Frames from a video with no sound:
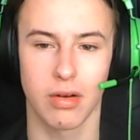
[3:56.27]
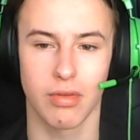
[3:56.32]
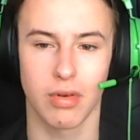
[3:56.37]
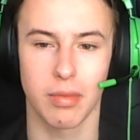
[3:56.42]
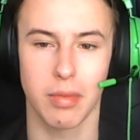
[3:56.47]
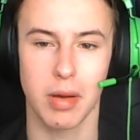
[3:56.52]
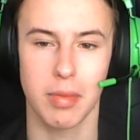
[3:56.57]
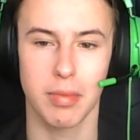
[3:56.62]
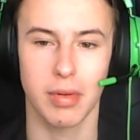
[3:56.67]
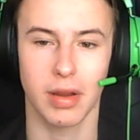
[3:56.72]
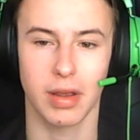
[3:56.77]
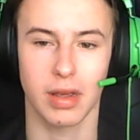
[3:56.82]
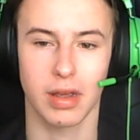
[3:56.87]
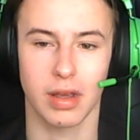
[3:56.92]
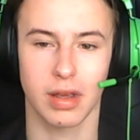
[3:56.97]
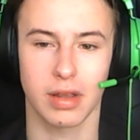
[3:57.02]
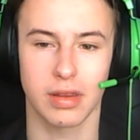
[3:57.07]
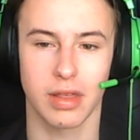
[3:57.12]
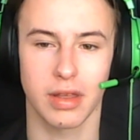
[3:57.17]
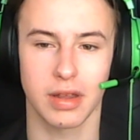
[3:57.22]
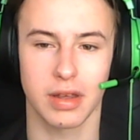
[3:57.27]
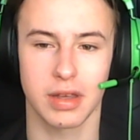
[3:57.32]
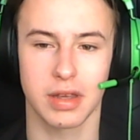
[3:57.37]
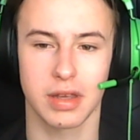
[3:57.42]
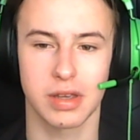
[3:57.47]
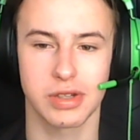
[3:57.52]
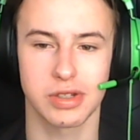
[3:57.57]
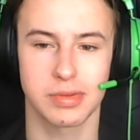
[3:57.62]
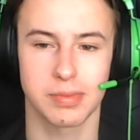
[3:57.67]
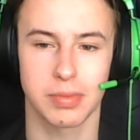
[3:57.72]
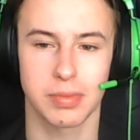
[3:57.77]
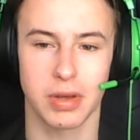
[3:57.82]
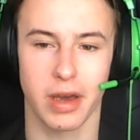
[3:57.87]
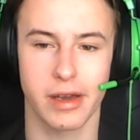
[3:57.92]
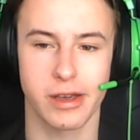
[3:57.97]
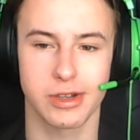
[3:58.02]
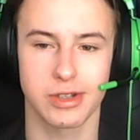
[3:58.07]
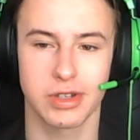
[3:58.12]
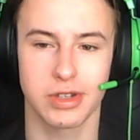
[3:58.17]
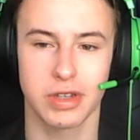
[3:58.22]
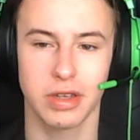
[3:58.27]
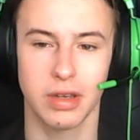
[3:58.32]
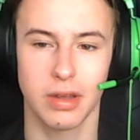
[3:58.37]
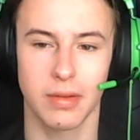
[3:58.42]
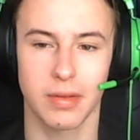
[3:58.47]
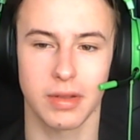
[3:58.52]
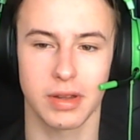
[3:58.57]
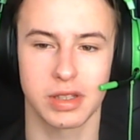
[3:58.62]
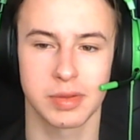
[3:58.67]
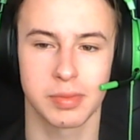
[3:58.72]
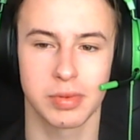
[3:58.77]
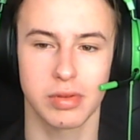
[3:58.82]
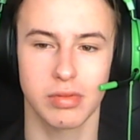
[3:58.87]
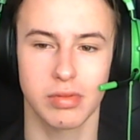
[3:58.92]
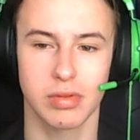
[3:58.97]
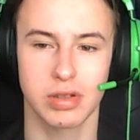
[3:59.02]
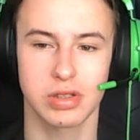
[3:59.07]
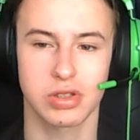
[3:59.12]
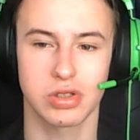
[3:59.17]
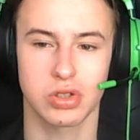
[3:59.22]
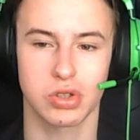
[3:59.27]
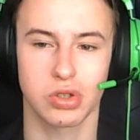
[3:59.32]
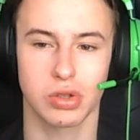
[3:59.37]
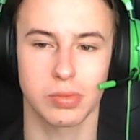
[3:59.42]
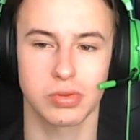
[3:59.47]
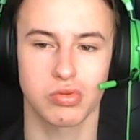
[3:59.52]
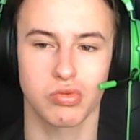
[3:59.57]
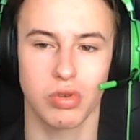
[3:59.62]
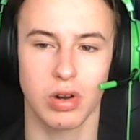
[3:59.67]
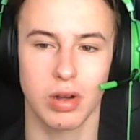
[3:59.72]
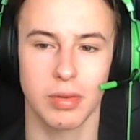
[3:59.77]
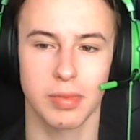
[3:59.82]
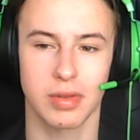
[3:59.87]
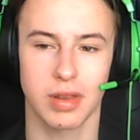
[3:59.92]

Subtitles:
Remembering his PhD experience, Stroustrup